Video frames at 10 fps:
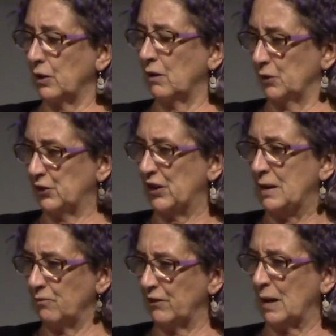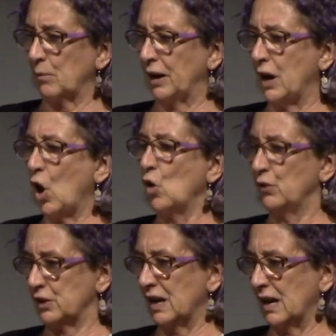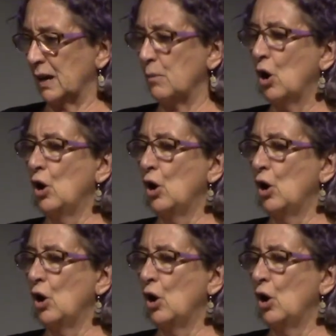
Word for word: of the same family over time